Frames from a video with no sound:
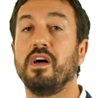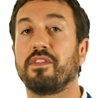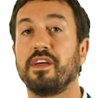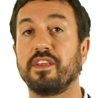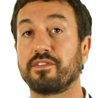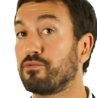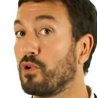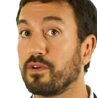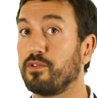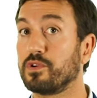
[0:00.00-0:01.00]
Then there's
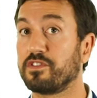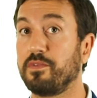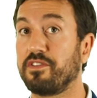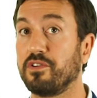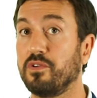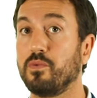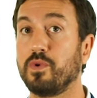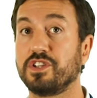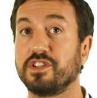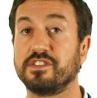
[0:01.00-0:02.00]
wrongful dismissal,
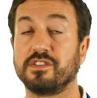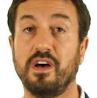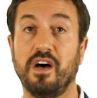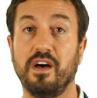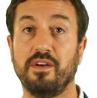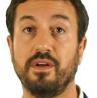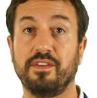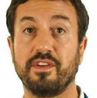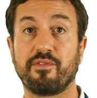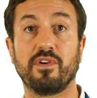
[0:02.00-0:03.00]
which is a
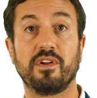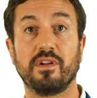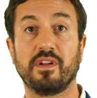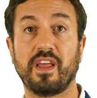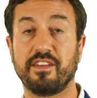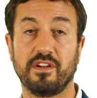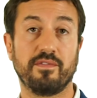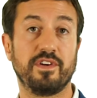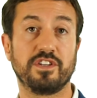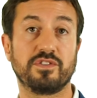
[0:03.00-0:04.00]
different kettle
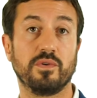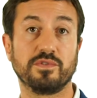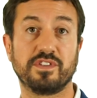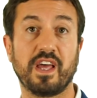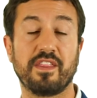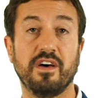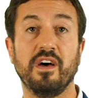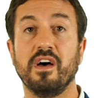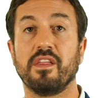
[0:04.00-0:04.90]
of fish altogether.